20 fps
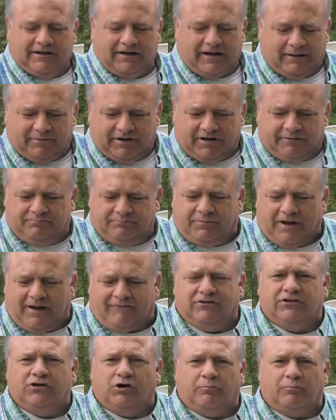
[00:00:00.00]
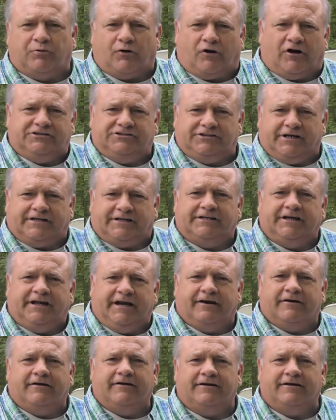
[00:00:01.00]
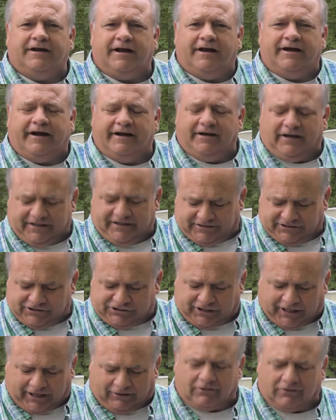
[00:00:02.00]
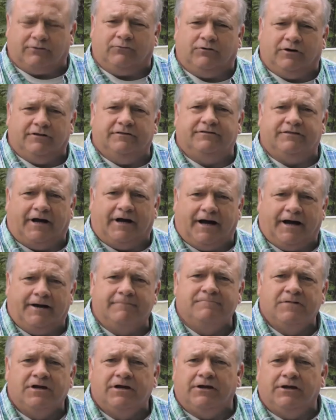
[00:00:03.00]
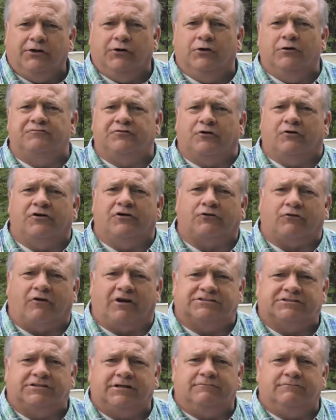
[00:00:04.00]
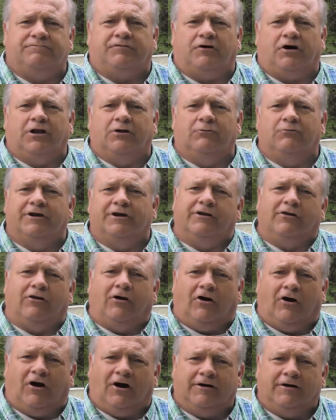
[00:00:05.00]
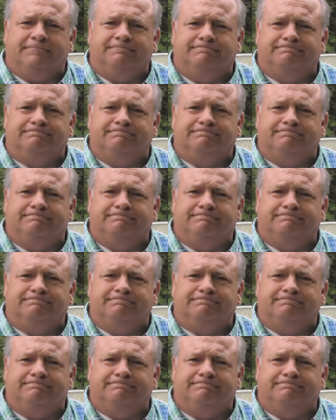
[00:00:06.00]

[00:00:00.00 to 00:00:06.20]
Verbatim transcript: I'm going to have a little project here, and I'd like to share it with uh, you if you're interested in following along.